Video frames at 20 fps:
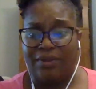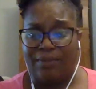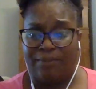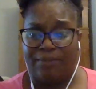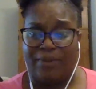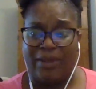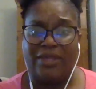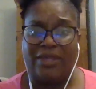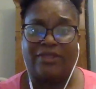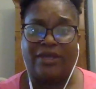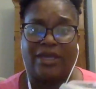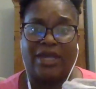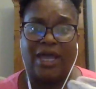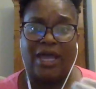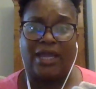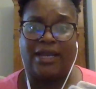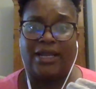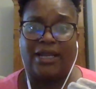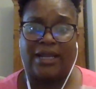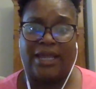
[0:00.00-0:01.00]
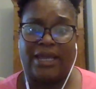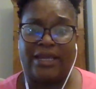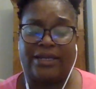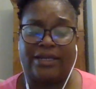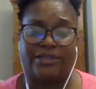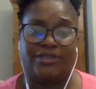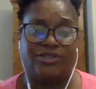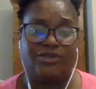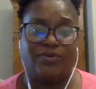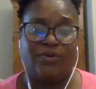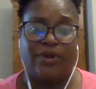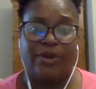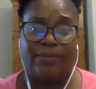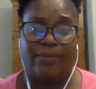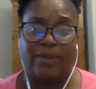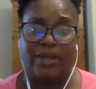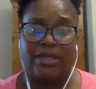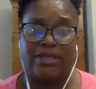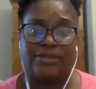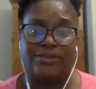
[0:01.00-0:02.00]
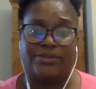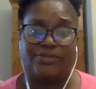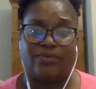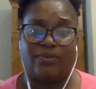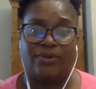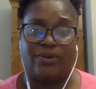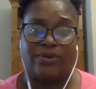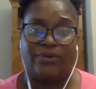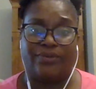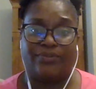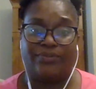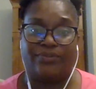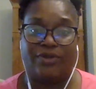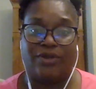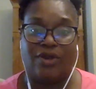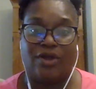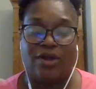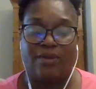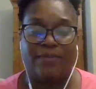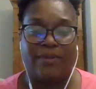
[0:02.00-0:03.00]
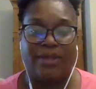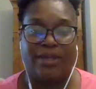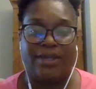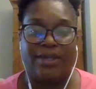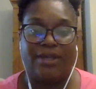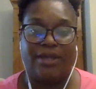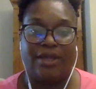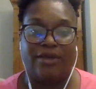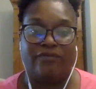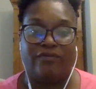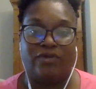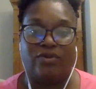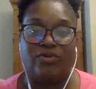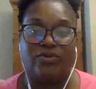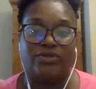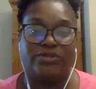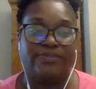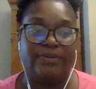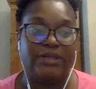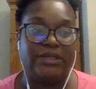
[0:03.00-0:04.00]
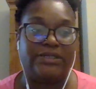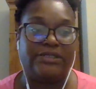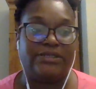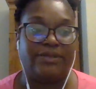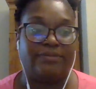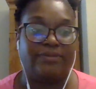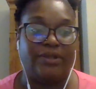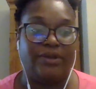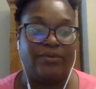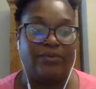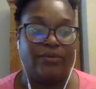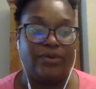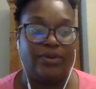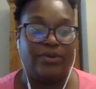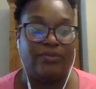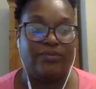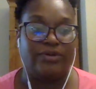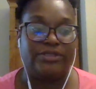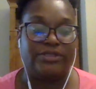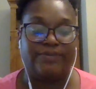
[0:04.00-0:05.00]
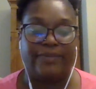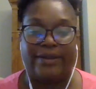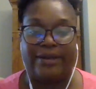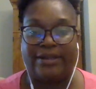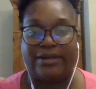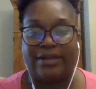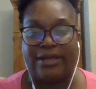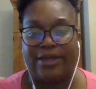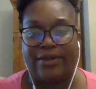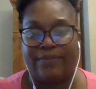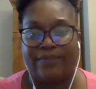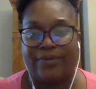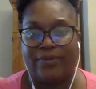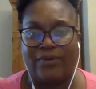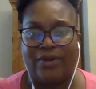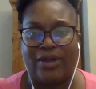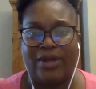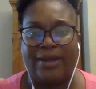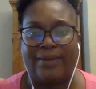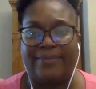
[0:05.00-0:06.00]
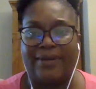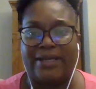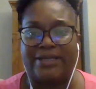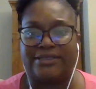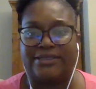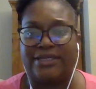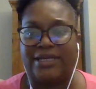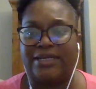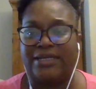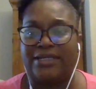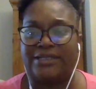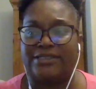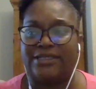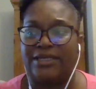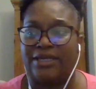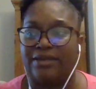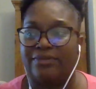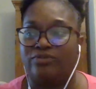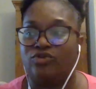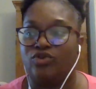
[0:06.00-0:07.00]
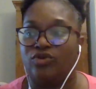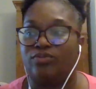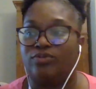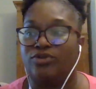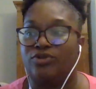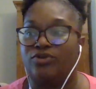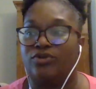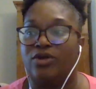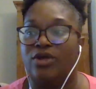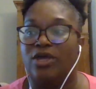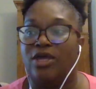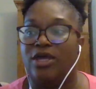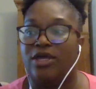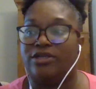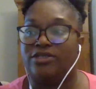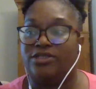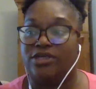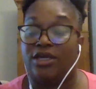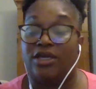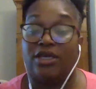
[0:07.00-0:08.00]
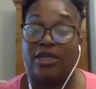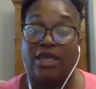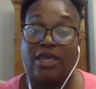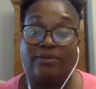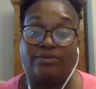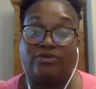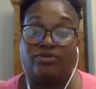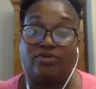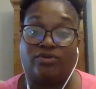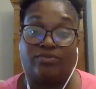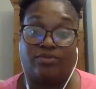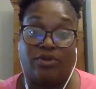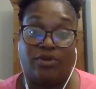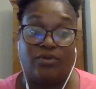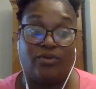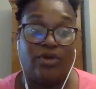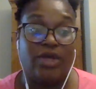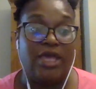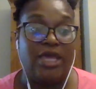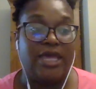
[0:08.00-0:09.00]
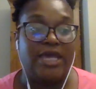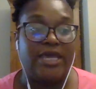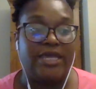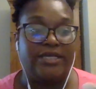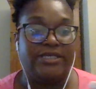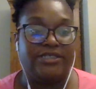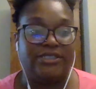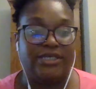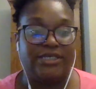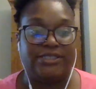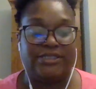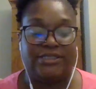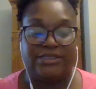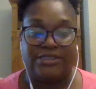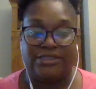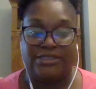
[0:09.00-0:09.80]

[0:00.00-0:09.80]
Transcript: be the kind of light that you want to be in this world. You know what I mean? If you was building something, wouldn't you want somebody to help you? And I'm not saying it to guilt trip you. It's just